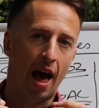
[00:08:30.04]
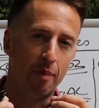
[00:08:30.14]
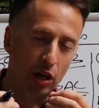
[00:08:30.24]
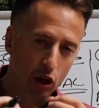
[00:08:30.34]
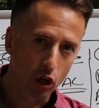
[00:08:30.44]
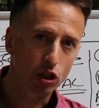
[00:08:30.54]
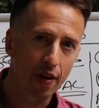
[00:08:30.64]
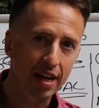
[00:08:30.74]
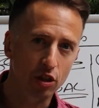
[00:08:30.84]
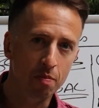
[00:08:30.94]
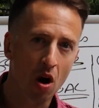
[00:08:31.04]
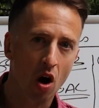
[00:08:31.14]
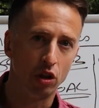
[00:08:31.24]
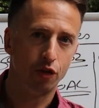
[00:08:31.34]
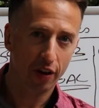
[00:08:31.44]
And because of that
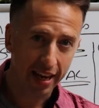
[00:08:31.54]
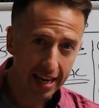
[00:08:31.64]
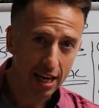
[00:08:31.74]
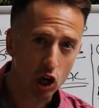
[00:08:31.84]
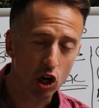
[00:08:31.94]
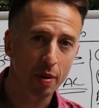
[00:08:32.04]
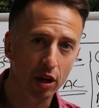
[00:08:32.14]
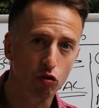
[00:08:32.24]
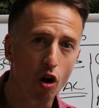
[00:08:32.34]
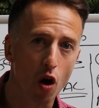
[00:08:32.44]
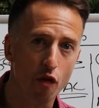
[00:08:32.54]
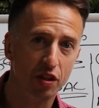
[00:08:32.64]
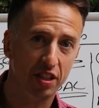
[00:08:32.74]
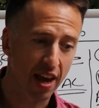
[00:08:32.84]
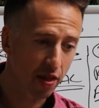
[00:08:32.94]
demand for economic
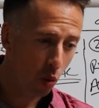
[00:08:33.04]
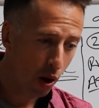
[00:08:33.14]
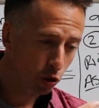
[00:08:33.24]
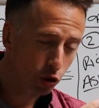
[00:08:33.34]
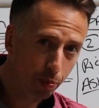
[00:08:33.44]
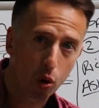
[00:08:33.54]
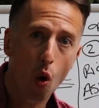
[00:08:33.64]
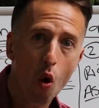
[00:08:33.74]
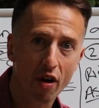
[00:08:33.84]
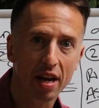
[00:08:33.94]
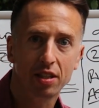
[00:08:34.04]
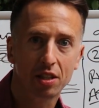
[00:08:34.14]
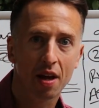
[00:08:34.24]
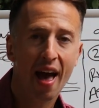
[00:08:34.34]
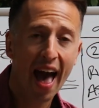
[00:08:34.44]
growth to get the world's
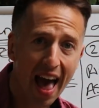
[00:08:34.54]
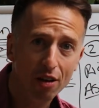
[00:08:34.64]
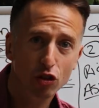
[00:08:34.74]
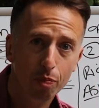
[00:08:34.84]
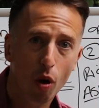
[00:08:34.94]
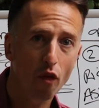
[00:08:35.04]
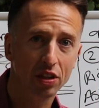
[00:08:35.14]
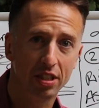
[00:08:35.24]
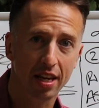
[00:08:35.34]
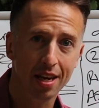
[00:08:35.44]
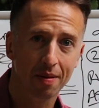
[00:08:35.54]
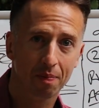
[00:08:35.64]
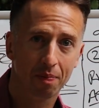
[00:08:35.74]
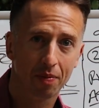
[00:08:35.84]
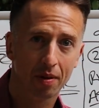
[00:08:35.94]
poorest out of poverty,
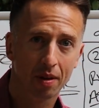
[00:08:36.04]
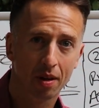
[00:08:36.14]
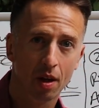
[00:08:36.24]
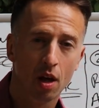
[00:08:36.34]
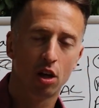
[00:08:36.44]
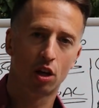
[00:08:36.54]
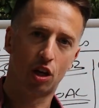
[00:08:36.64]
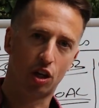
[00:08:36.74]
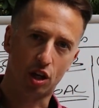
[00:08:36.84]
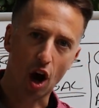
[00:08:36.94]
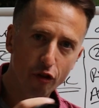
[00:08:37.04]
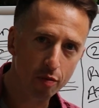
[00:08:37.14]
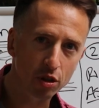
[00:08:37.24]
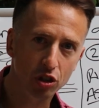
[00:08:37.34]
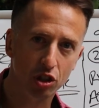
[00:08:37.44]

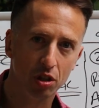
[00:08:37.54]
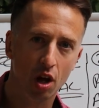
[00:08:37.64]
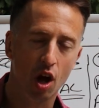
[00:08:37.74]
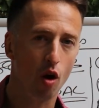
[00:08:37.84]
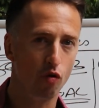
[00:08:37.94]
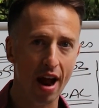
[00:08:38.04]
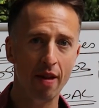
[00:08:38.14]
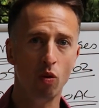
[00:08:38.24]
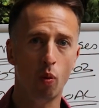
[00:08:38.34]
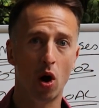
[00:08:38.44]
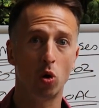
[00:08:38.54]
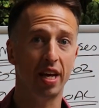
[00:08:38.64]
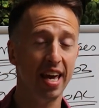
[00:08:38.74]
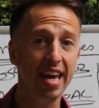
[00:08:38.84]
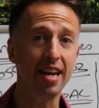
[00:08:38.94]
governments around the world
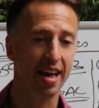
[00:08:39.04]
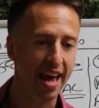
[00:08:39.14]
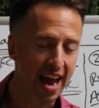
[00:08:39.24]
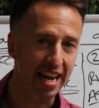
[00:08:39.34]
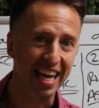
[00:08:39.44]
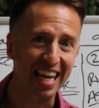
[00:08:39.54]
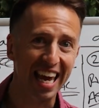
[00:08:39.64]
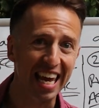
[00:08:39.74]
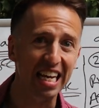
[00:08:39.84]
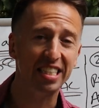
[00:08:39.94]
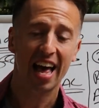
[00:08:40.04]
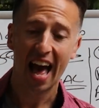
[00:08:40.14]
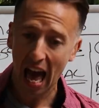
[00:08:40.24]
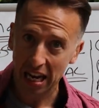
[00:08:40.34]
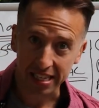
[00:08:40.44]
in NEEs
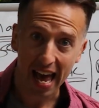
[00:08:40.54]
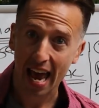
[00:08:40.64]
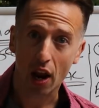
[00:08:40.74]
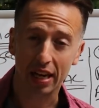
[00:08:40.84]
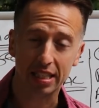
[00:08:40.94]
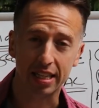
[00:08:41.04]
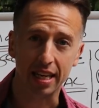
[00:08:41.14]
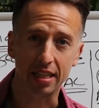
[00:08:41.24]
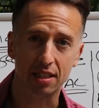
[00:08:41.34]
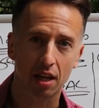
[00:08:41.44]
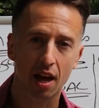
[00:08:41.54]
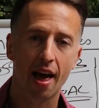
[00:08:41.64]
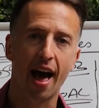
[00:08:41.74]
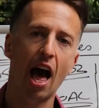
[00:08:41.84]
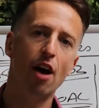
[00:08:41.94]
and LICs
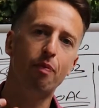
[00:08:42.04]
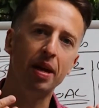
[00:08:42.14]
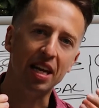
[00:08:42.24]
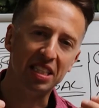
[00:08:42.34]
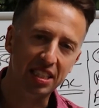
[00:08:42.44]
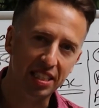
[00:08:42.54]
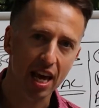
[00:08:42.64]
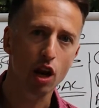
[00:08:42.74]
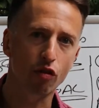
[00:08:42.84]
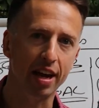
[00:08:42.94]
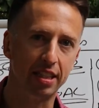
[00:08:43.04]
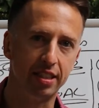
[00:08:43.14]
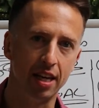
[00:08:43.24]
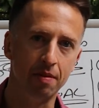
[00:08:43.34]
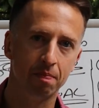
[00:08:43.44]
have been
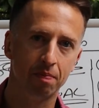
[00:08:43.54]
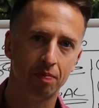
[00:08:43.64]
accelerating